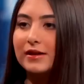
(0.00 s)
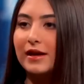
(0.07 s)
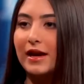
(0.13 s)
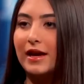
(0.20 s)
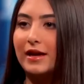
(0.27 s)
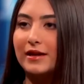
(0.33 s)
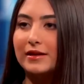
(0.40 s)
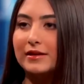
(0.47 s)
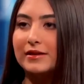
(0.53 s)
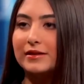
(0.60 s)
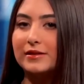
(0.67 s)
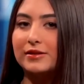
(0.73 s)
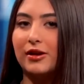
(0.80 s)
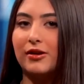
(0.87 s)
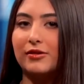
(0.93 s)
And
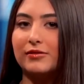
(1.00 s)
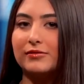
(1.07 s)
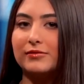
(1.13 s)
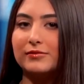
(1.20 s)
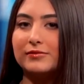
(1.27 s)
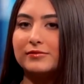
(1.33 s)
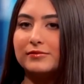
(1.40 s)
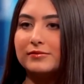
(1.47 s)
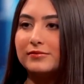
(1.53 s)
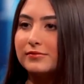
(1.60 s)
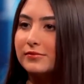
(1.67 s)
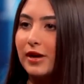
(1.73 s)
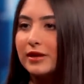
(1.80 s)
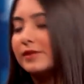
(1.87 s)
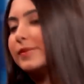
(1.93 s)
so
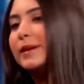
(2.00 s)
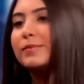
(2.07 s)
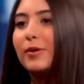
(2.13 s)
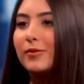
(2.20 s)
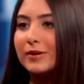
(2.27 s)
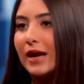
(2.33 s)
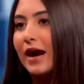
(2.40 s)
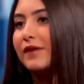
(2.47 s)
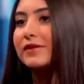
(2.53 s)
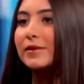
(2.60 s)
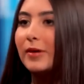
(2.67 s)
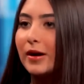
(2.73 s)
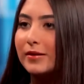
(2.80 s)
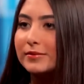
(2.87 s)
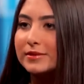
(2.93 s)
other people would have their
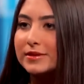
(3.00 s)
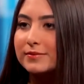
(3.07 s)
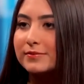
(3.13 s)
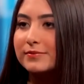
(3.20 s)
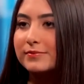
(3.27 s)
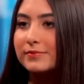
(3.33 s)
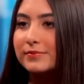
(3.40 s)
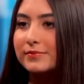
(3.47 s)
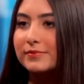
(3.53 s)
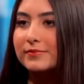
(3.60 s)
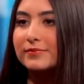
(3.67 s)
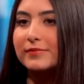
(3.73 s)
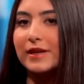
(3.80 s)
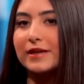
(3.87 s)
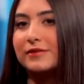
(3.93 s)
moms
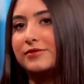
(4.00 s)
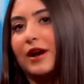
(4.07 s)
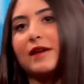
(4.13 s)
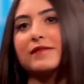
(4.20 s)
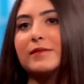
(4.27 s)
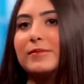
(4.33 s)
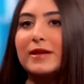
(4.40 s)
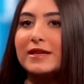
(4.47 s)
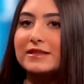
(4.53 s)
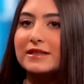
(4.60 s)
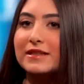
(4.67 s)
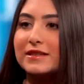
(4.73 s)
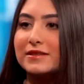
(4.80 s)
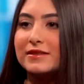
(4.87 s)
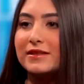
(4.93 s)
like drive them
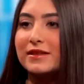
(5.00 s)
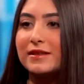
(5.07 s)
places,